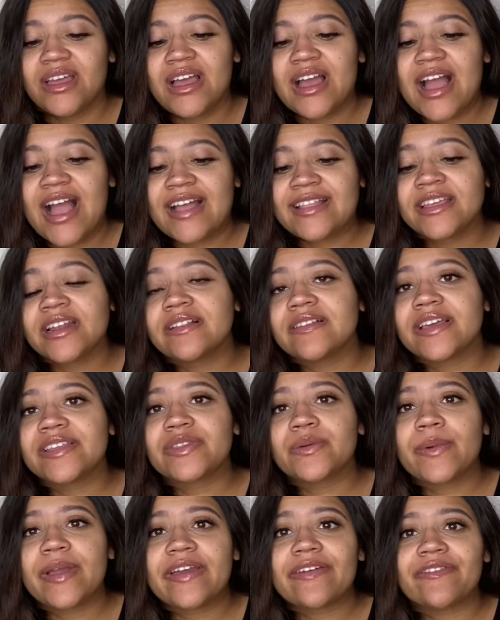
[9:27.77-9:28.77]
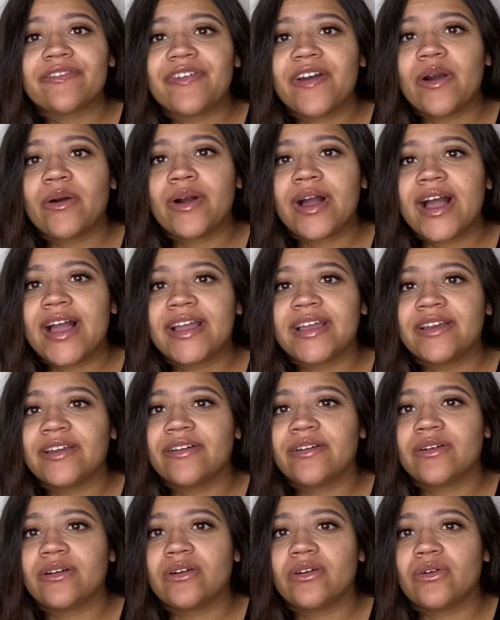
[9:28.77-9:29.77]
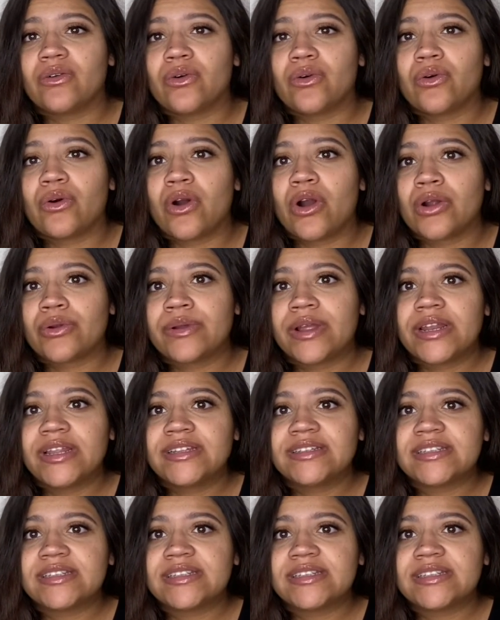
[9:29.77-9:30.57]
I didn't like the way it felt. I already